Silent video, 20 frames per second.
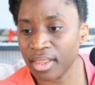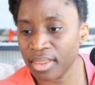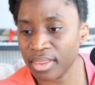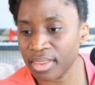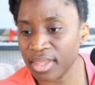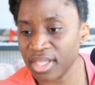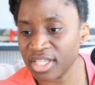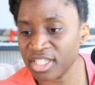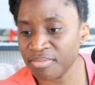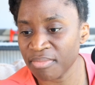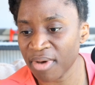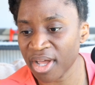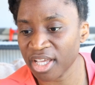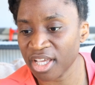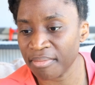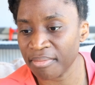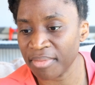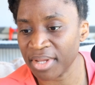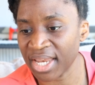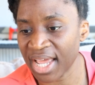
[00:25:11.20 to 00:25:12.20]
this might
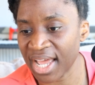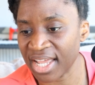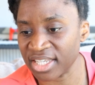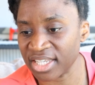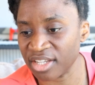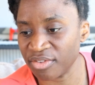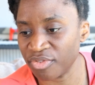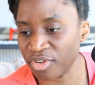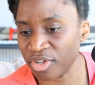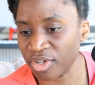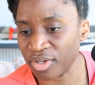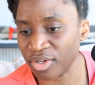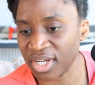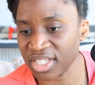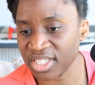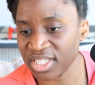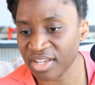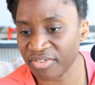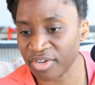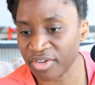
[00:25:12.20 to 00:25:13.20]
come in handy for you.
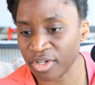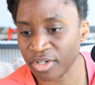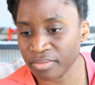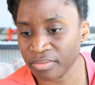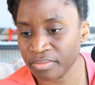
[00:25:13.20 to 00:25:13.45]
Let's have a look.